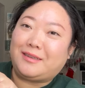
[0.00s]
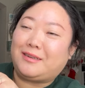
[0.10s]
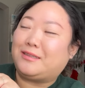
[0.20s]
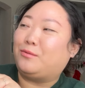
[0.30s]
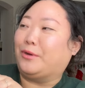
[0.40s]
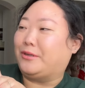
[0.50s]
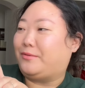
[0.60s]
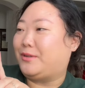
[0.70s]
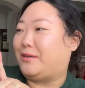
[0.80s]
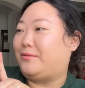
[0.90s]
It is a
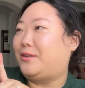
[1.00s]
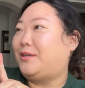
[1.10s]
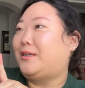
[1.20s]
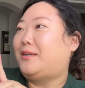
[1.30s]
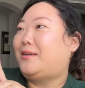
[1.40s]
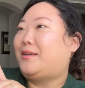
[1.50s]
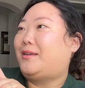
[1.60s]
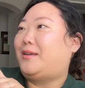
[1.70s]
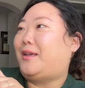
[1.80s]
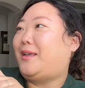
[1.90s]
wonderful cover.
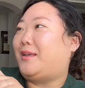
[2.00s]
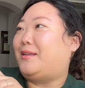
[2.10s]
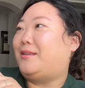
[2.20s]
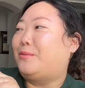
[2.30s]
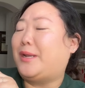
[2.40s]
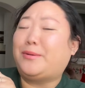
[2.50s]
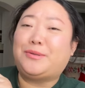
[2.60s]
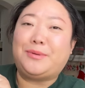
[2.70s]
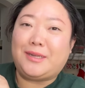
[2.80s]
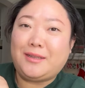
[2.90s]
And when I
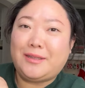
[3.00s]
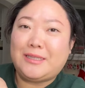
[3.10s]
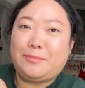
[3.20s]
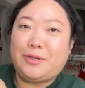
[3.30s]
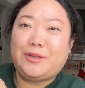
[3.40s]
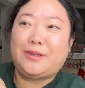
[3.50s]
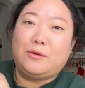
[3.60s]
was reading this book,